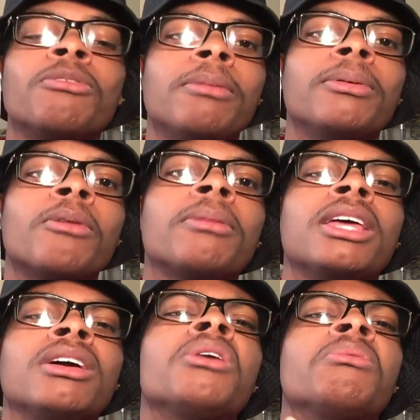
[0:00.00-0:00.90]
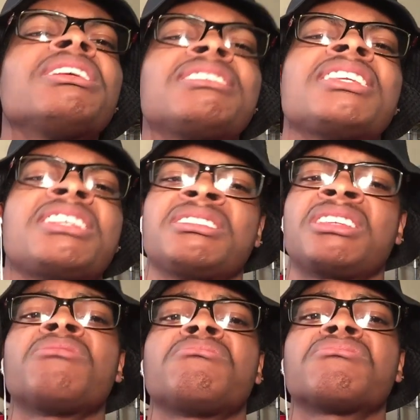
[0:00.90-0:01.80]
know people are gonna be like, "Yo, what is in
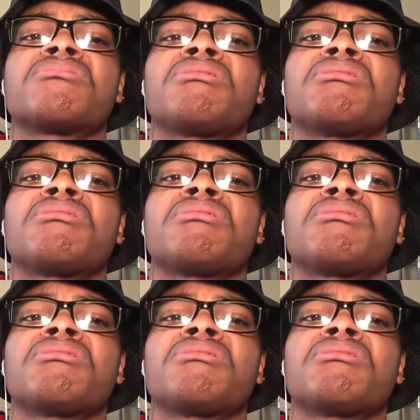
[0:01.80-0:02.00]
his nose?